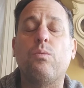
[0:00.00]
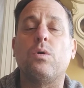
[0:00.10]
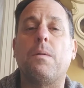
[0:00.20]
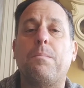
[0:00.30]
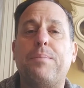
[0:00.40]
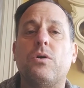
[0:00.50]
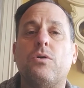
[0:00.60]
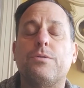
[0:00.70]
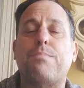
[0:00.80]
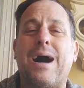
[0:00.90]
will
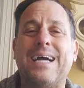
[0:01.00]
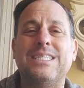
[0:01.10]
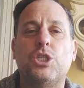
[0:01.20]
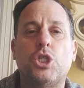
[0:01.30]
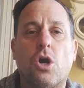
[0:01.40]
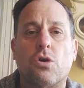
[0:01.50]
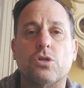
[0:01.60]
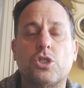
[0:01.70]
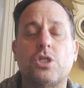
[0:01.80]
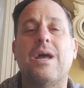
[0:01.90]
build my
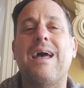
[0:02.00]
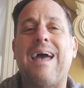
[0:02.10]
church,